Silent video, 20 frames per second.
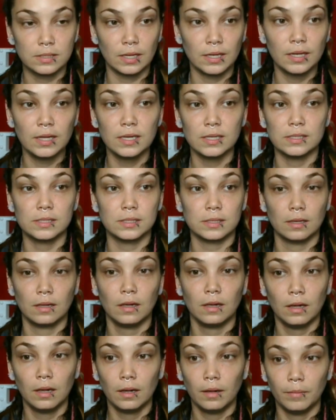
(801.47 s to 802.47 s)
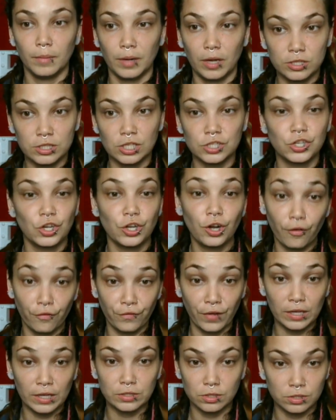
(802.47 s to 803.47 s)
It is, because it's going to
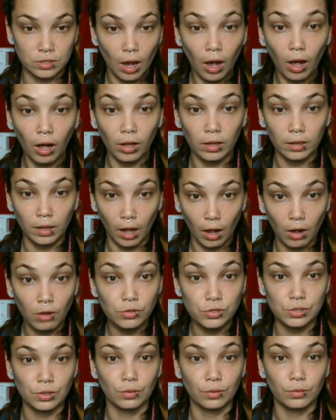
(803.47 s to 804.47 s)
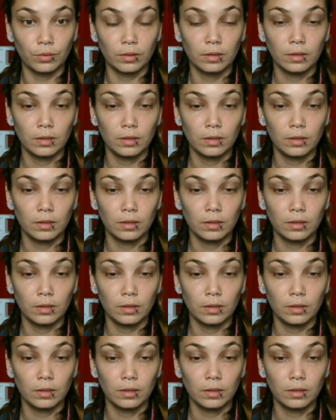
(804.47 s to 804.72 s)
affect us all also.